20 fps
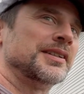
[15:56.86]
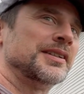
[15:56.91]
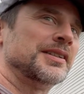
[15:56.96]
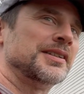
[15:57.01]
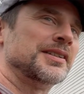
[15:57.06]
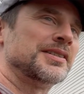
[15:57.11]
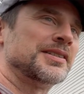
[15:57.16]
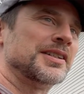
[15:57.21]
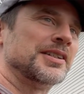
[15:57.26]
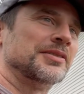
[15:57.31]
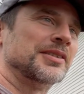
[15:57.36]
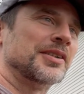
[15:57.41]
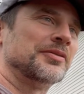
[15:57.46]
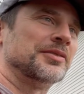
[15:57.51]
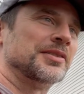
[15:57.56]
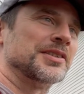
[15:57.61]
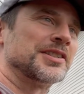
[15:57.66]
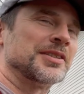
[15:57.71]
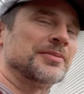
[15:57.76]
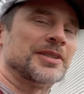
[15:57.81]
you see it
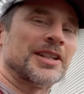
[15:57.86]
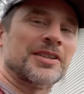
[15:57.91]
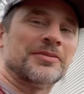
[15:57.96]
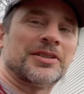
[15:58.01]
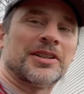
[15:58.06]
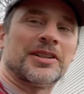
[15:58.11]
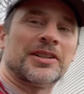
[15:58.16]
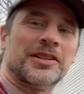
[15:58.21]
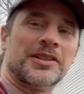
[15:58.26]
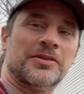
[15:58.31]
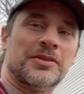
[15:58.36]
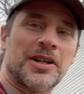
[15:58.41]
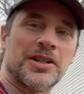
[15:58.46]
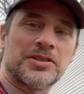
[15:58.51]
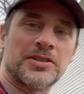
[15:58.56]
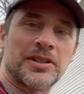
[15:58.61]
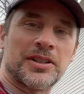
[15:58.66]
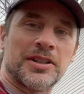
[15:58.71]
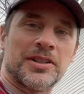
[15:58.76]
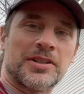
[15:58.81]
referenced sometimes, like, oh,
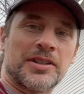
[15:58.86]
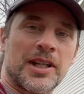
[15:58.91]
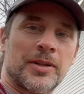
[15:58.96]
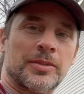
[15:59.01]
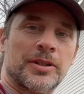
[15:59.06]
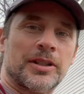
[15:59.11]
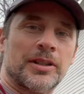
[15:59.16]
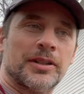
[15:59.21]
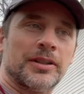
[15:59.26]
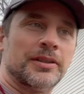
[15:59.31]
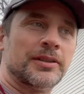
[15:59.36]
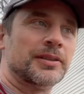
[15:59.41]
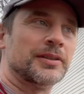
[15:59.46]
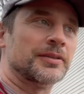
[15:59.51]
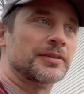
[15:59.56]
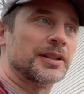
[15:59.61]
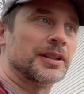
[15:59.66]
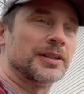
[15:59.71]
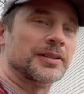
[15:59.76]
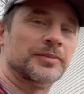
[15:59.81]
Washington slept here.
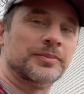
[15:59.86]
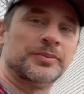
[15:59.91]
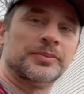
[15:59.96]
Well,